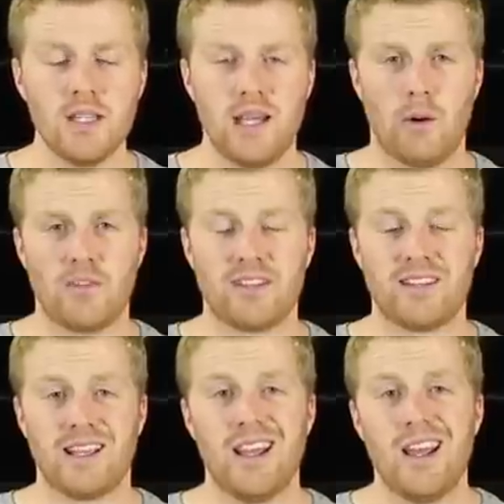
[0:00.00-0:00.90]
Now
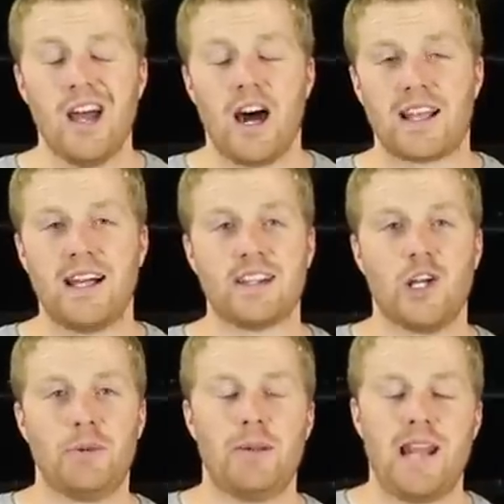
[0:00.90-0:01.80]
obviously, I can't
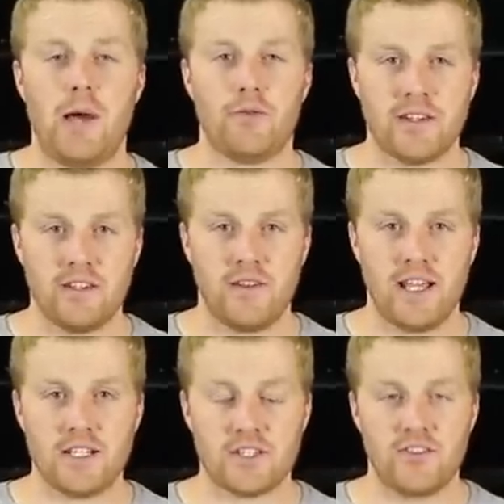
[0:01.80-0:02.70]
comment about how effective they
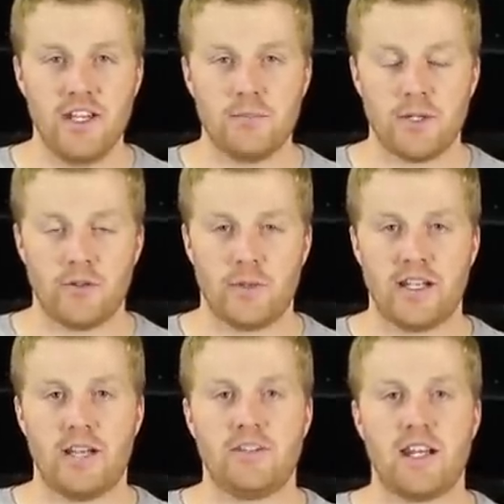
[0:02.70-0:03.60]
are just yet because we're
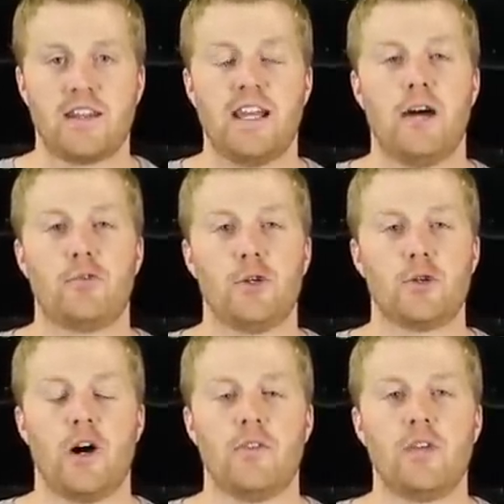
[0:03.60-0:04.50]
gonna have to take the car for a
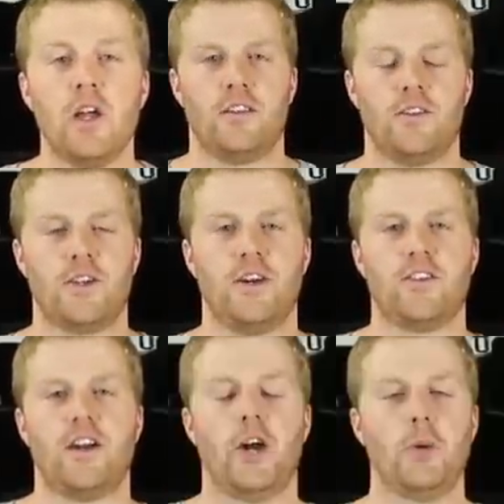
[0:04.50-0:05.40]
drive. So guys,
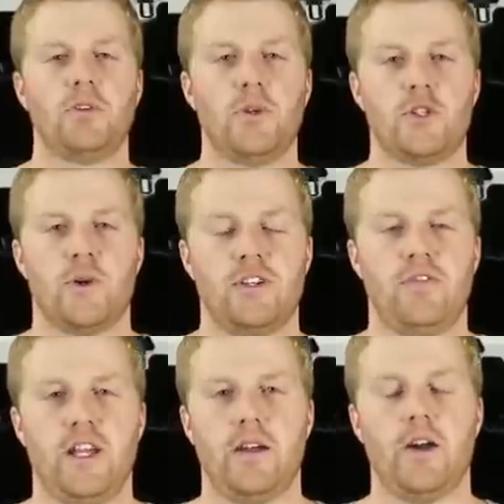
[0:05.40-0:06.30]
I hope you enjoyed the
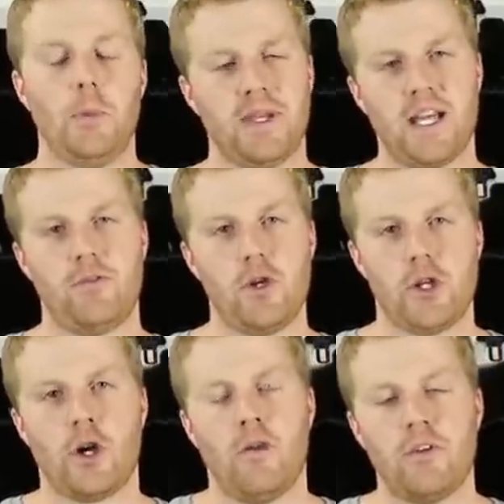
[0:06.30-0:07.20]
video. I hope it gave you
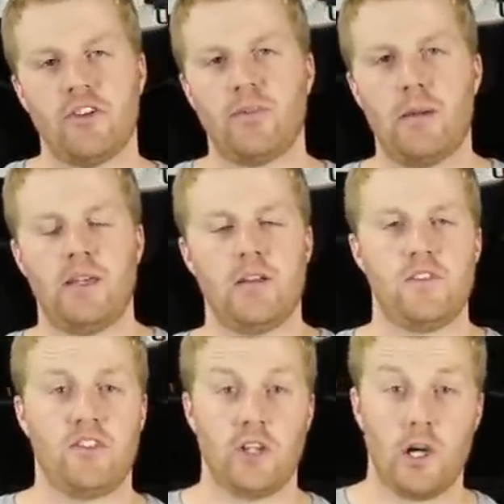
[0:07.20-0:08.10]
the confidence to maybe give
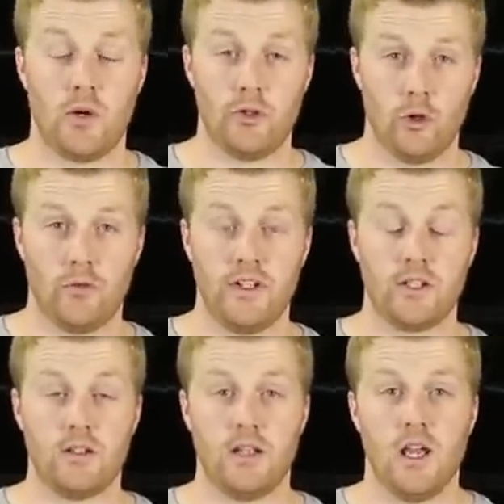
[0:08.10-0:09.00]
this a go on your
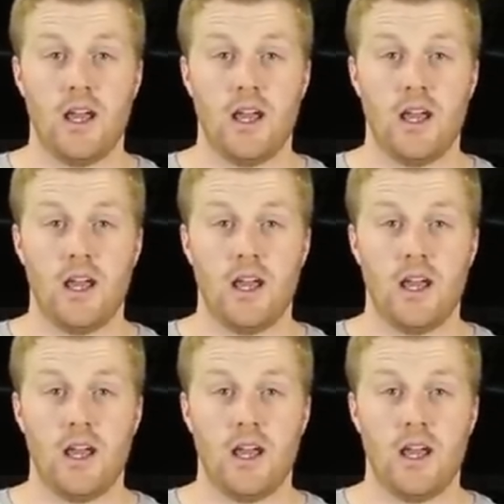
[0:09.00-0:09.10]
vehicle